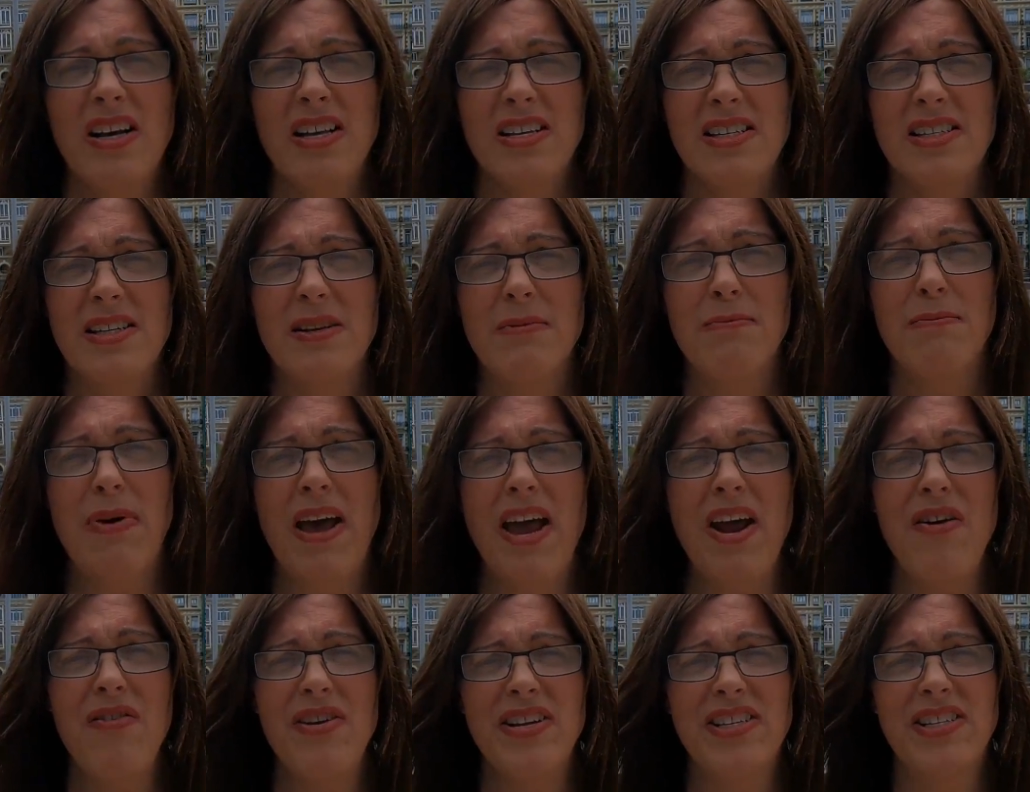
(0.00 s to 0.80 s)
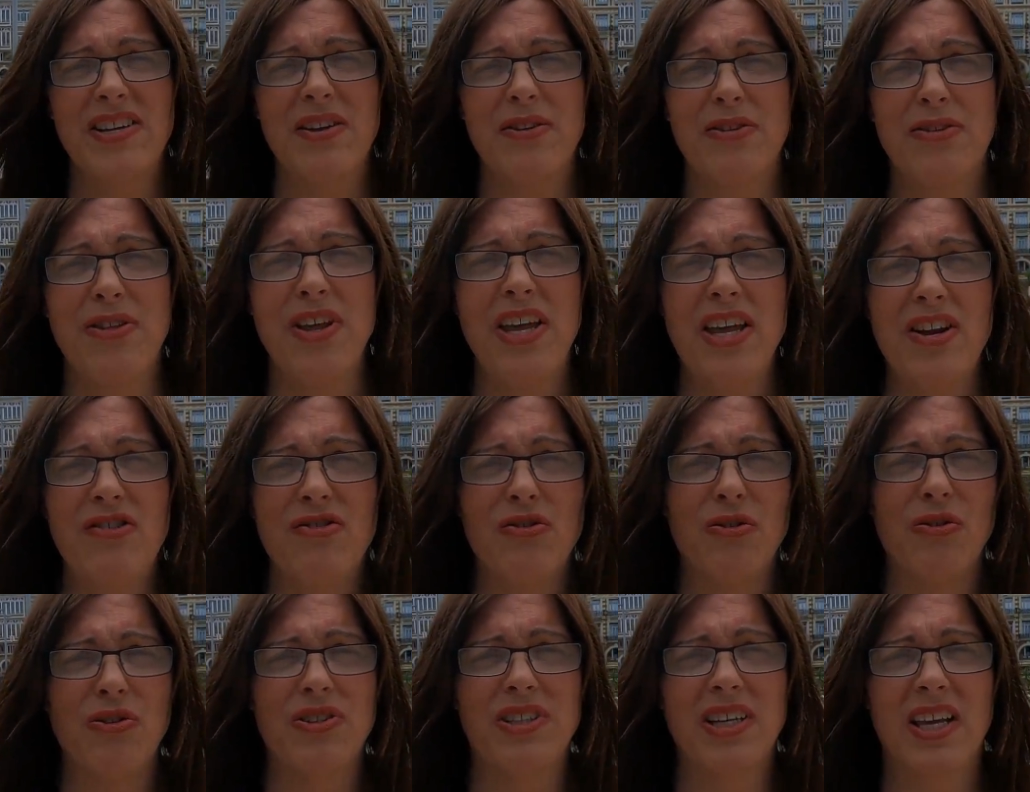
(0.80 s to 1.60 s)
St Mary's
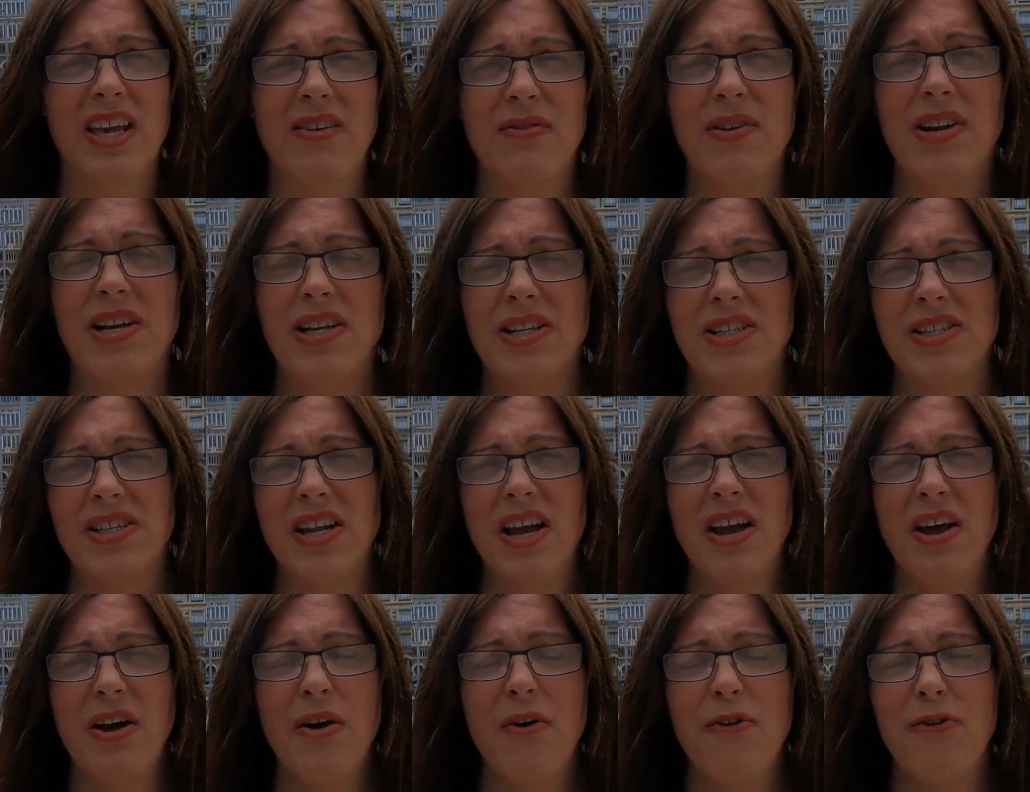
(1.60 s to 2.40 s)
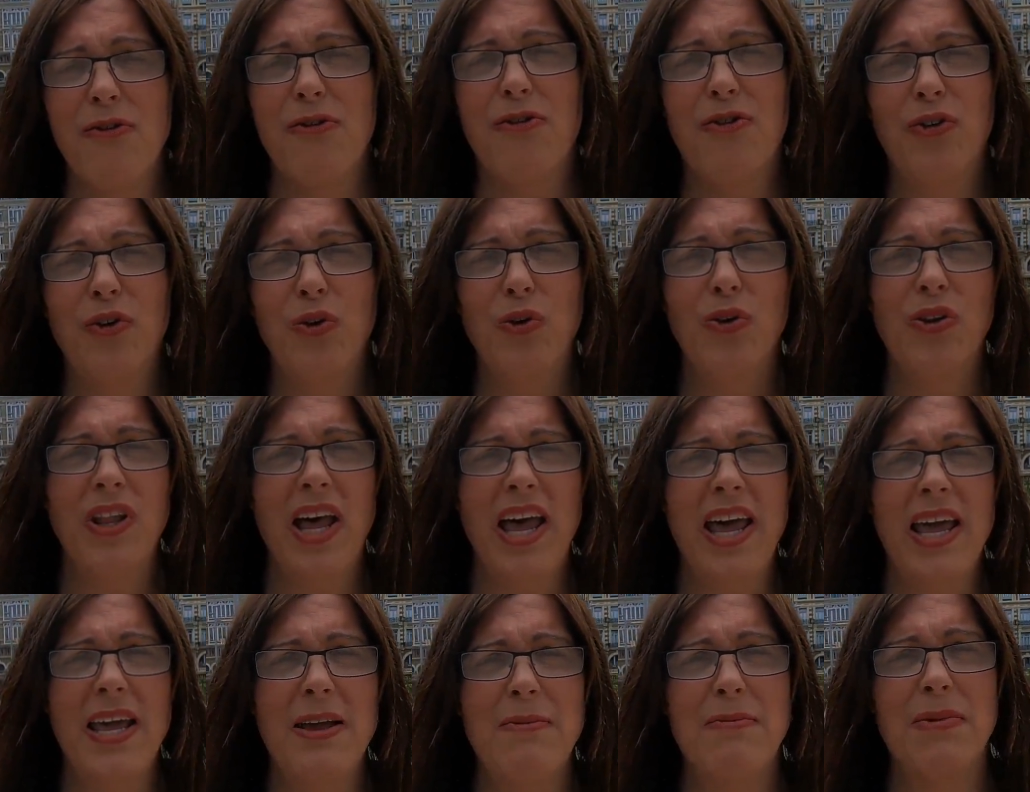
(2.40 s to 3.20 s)
Cathedral to give it its full
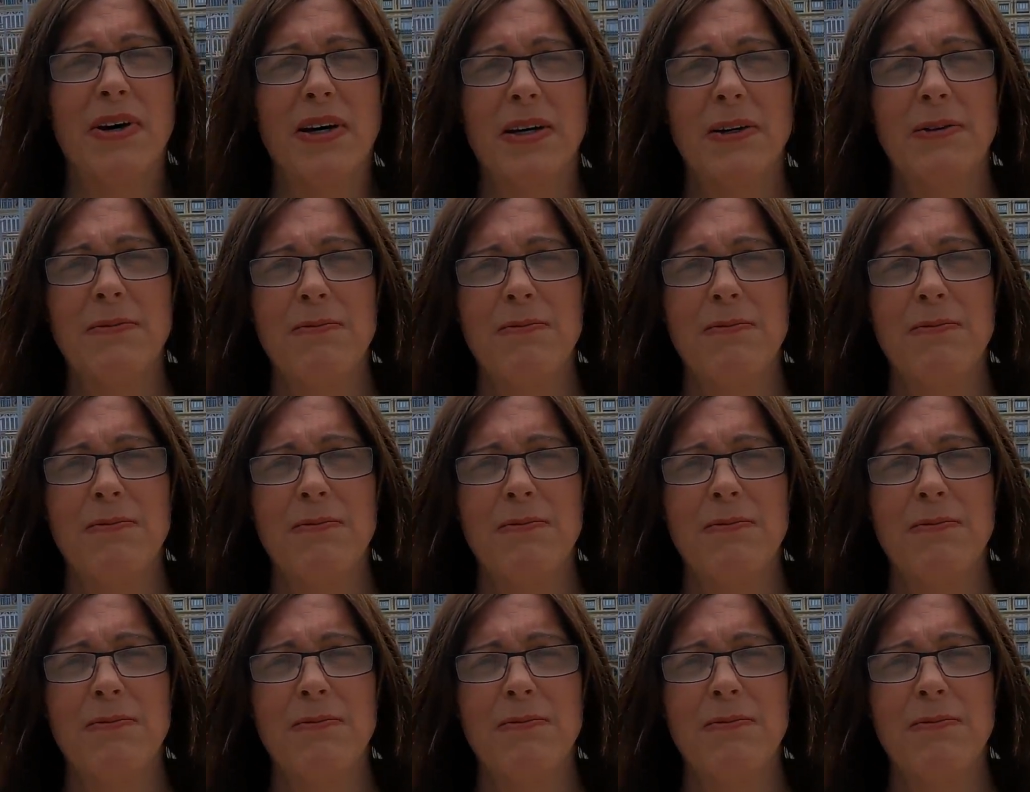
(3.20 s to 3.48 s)
name.